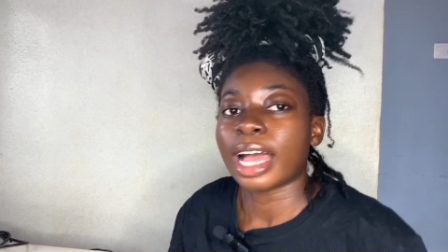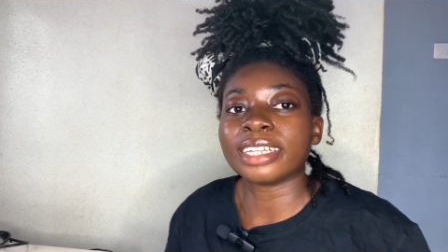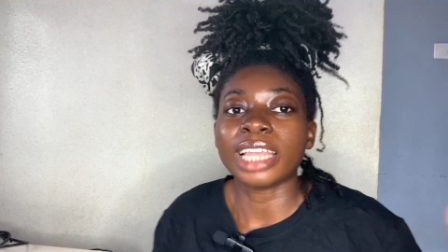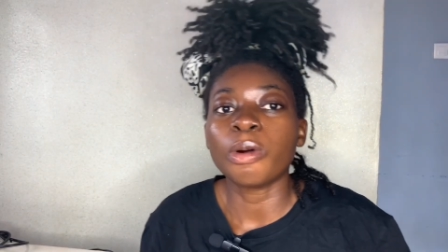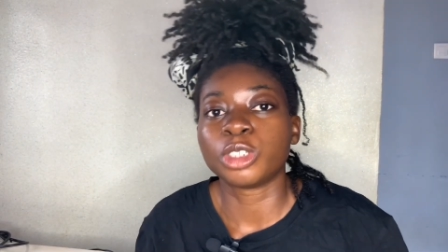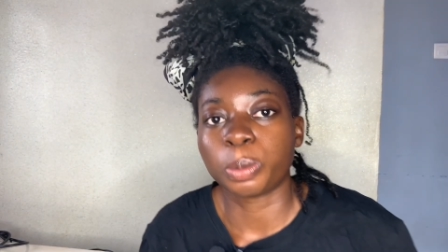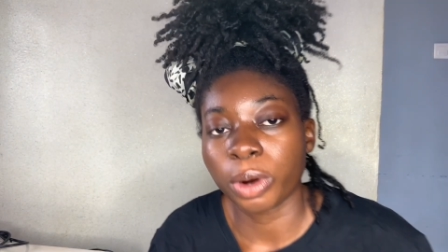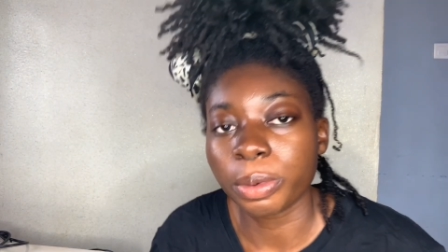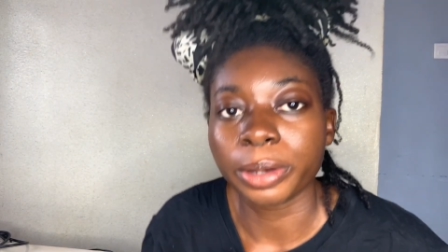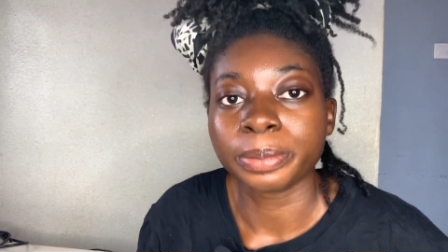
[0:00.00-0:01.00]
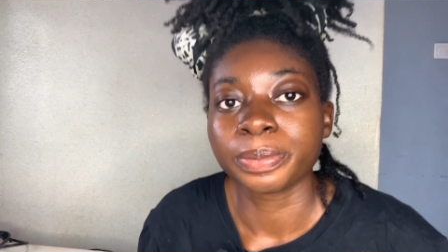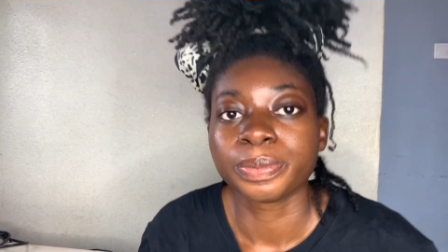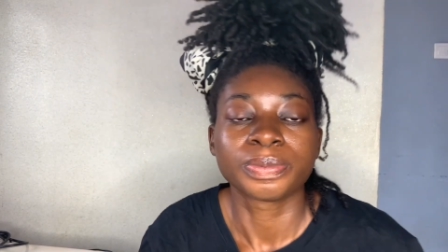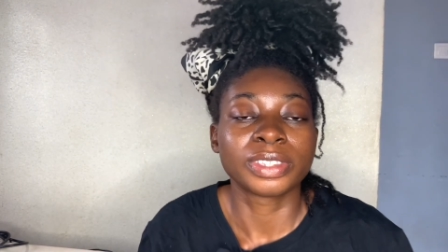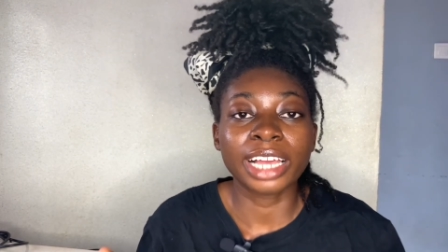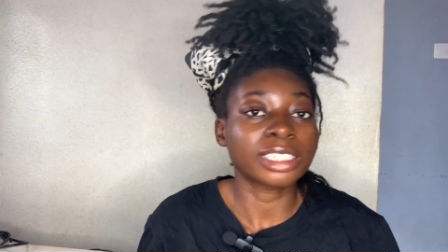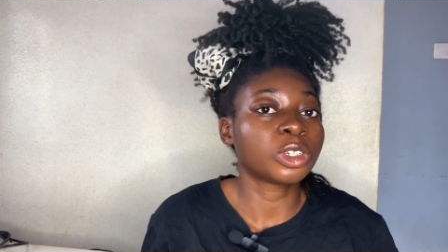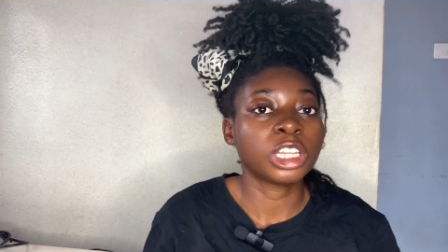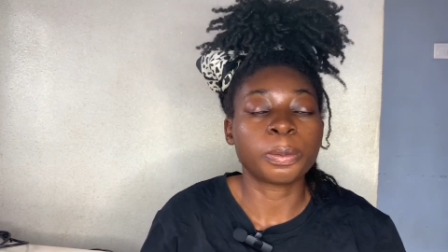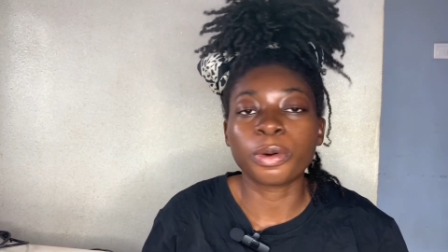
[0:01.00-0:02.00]
and that was the problem. That's
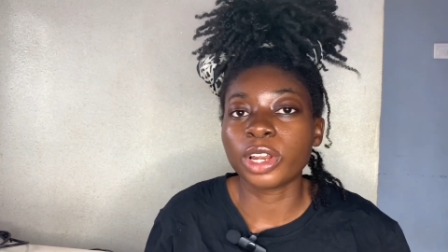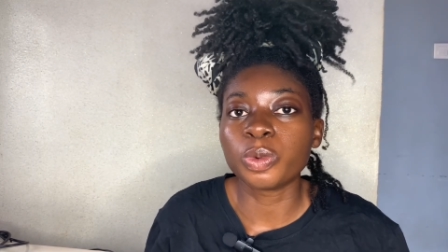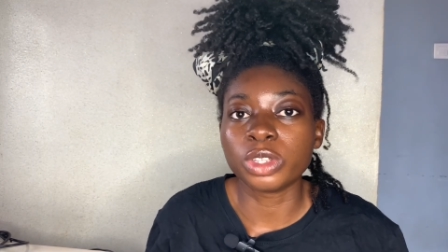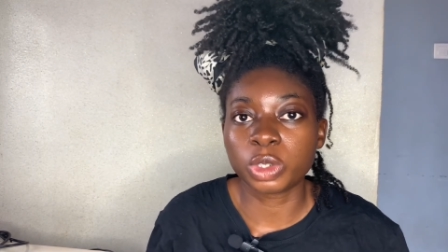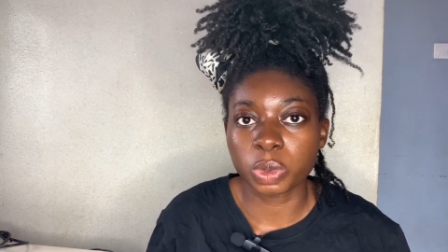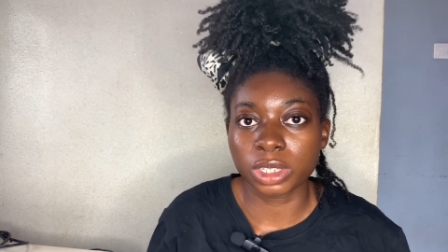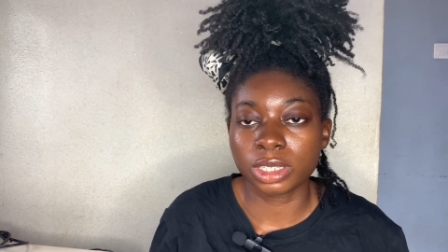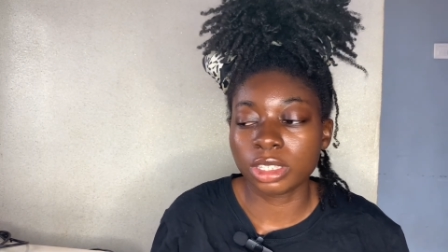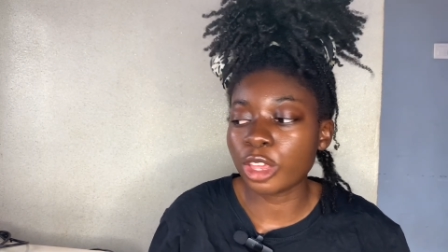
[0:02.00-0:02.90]
actually the problem with twists.